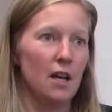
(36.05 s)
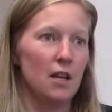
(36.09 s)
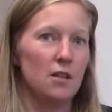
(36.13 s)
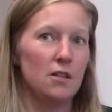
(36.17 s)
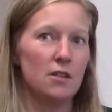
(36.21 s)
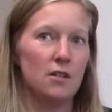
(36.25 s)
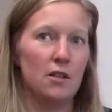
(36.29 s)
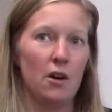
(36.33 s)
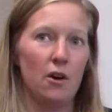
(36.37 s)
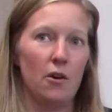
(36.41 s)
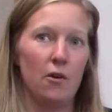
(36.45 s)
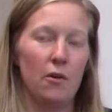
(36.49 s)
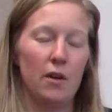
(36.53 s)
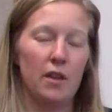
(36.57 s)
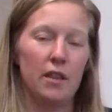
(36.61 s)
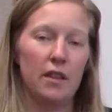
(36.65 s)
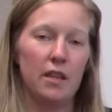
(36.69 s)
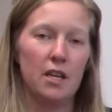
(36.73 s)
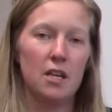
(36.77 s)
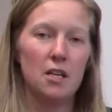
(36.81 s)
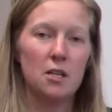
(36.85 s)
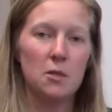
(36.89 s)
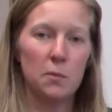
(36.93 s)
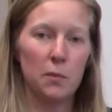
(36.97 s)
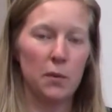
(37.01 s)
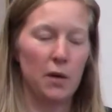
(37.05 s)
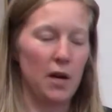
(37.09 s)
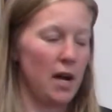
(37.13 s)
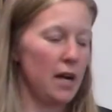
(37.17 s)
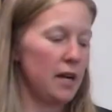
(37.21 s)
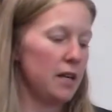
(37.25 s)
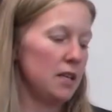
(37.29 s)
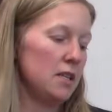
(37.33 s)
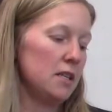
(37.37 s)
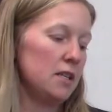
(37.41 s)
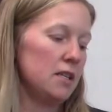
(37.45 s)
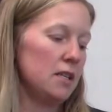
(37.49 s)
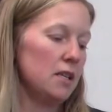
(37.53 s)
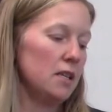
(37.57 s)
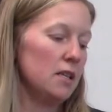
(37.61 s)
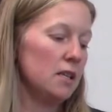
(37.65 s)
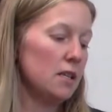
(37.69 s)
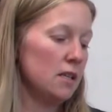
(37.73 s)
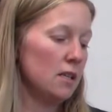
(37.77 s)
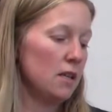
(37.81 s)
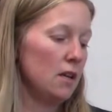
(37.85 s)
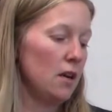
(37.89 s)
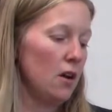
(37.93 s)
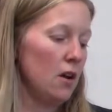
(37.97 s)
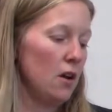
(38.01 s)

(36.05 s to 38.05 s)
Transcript: So these practices